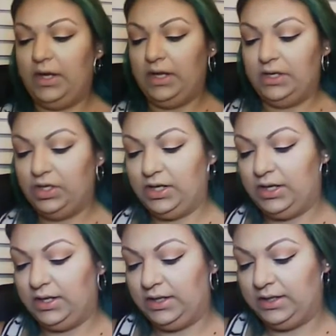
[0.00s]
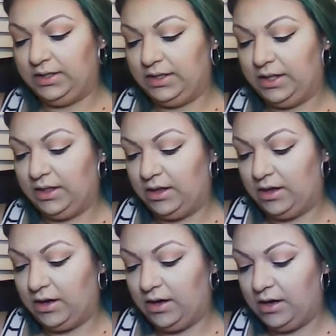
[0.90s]
which it is
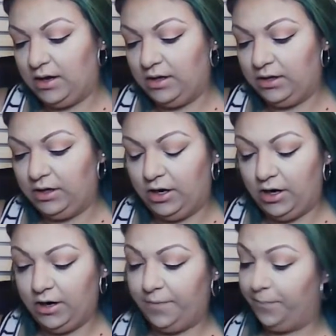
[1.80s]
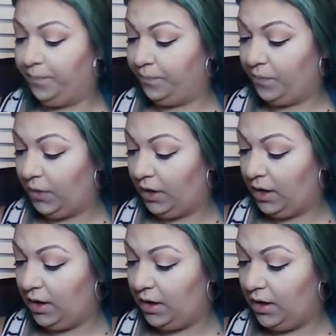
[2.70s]
in the color
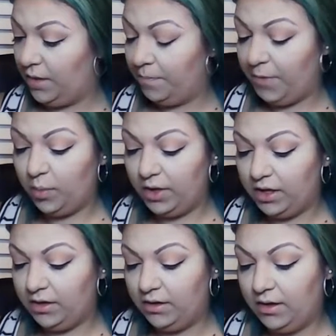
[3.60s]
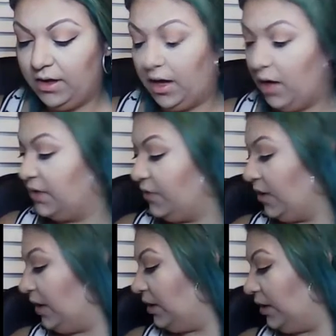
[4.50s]
Melba. I
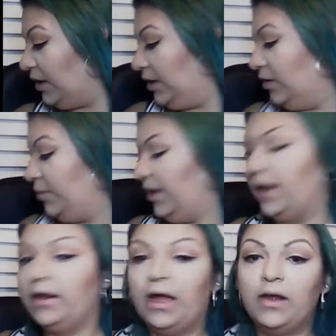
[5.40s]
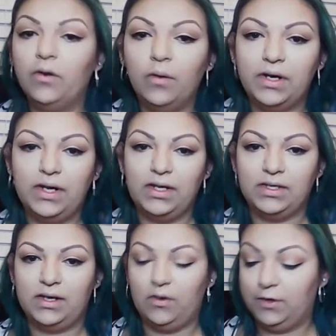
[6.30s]
always forget the color, but I know what
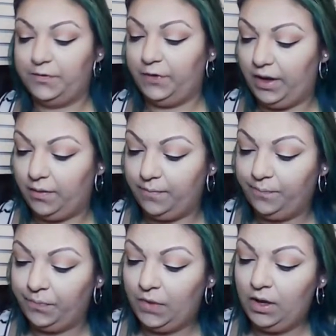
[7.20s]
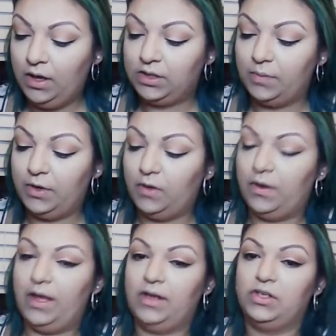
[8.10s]
it is, and I always forget. So
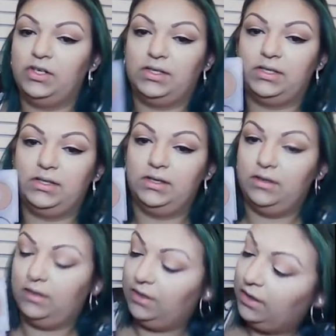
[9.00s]
I'm gonna go ahead and just